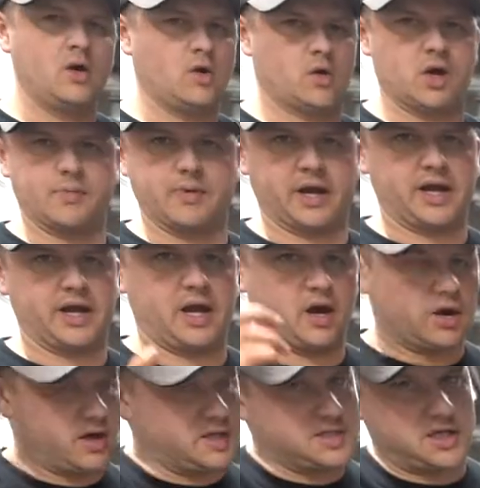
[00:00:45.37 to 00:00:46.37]
or you bring it
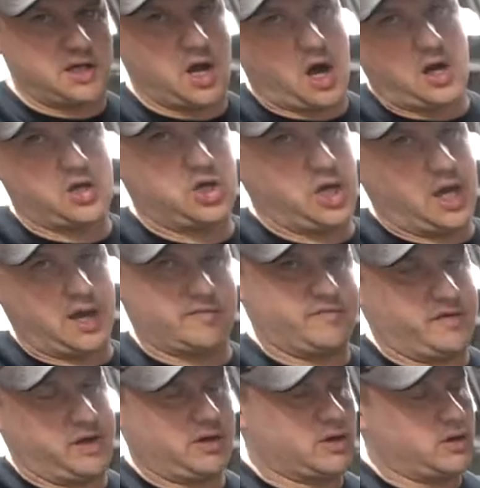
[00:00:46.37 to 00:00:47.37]
here and it's a non-GM
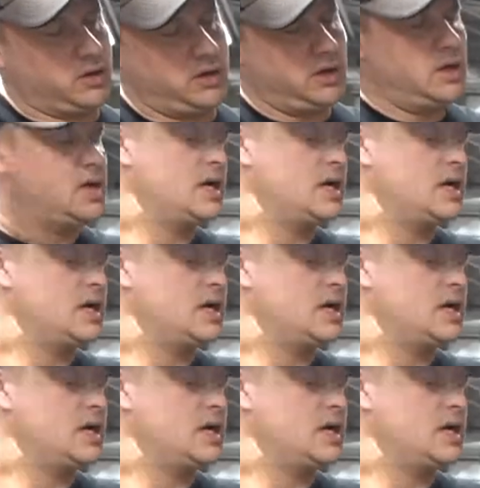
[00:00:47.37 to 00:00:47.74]
vehicle,